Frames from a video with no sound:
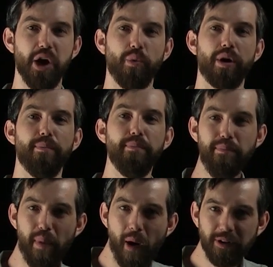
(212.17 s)
we're
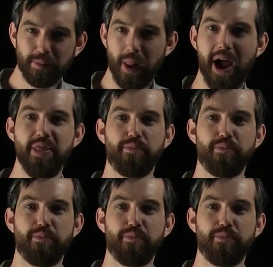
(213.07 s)
multiplying the